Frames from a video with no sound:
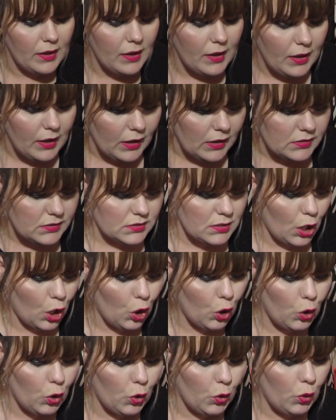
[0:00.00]

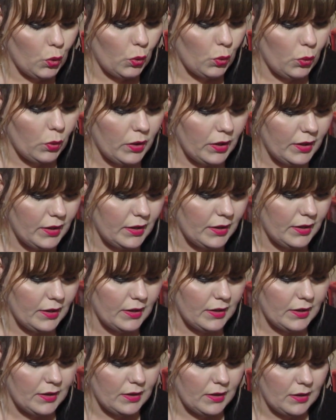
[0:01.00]
so
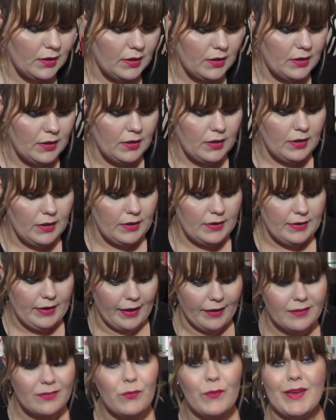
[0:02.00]

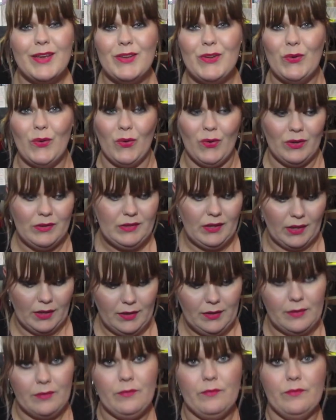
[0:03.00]
next we can do Ulta.